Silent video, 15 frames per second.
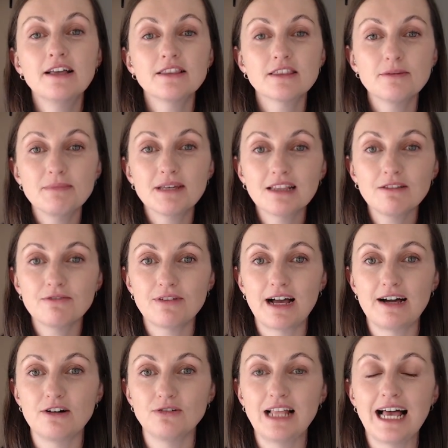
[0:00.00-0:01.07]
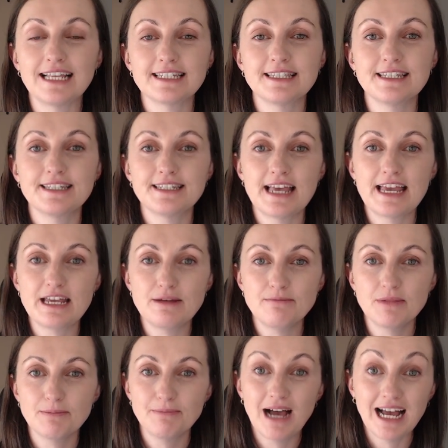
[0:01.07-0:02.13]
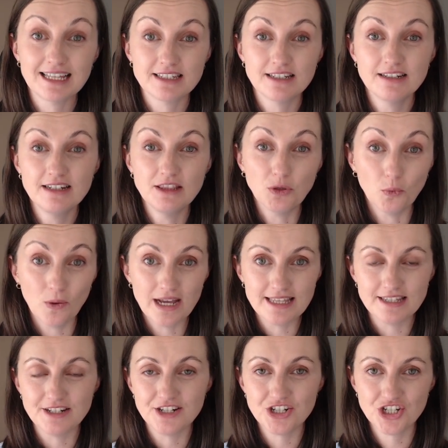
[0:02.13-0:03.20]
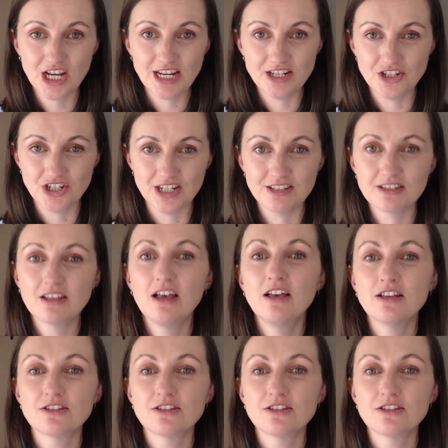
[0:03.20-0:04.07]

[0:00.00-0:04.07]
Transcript: the middle vowel has the same pattern in the way that it changes.